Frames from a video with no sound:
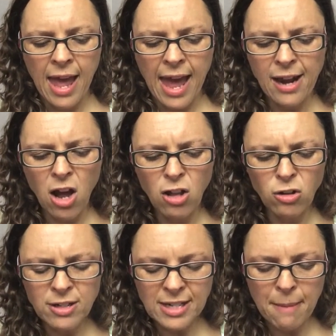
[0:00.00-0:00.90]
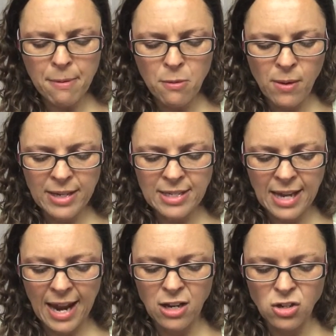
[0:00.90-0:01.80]
And I looked up at one
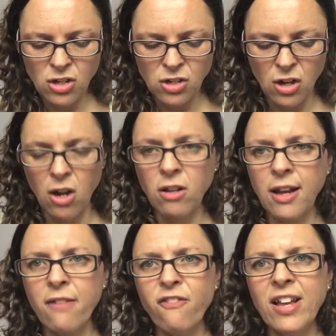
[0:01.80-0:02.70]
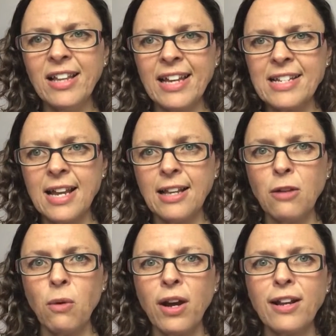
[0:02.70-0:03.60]
stage, because, you know, like I'm fairly intently
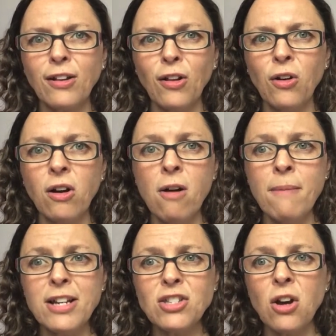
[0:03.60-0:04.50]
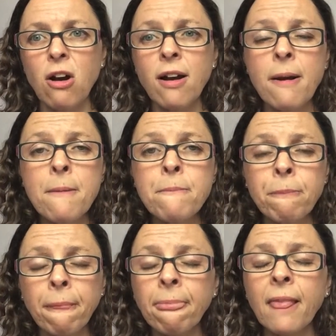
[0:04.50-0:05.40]
working along on my sock,
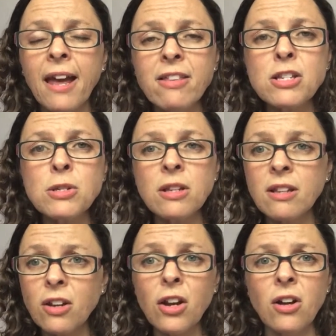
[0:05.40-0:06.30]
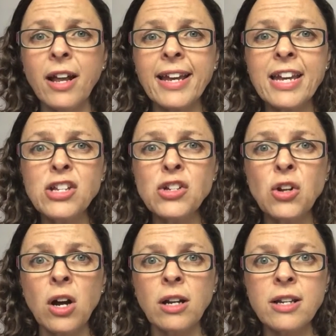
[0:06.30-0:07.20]
and this girl, I kid you
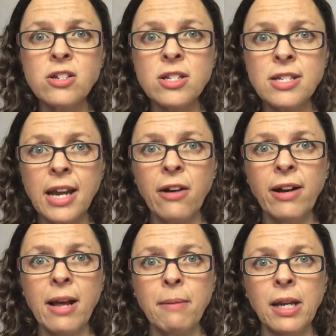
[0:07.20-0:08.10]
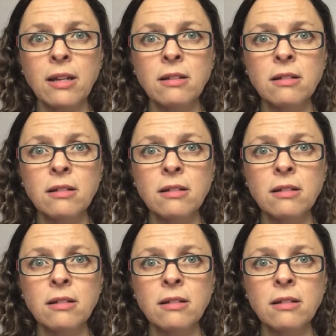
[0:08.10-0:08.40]
not, is just staring at me.